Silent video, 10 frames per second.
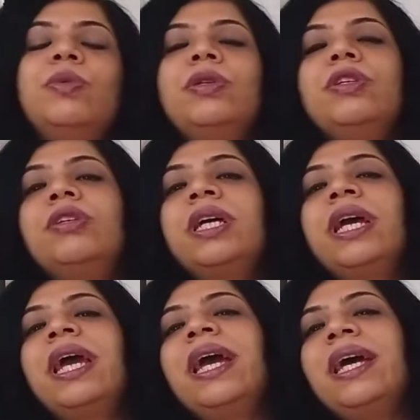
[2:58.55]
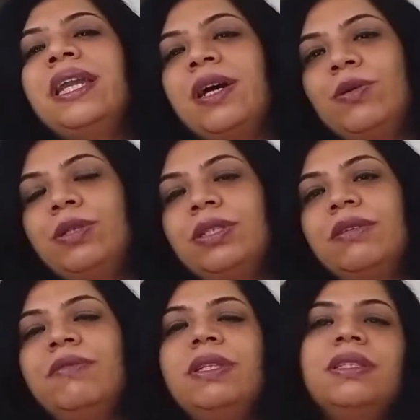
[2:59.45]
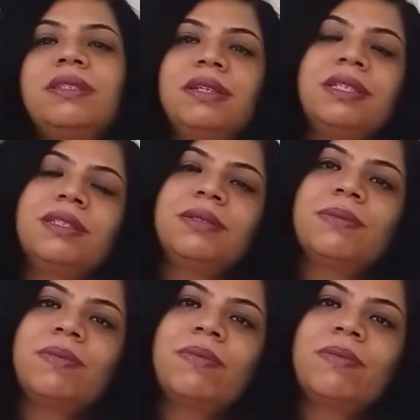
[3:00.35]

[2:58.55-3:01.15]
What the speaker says: pull your hair out with stress.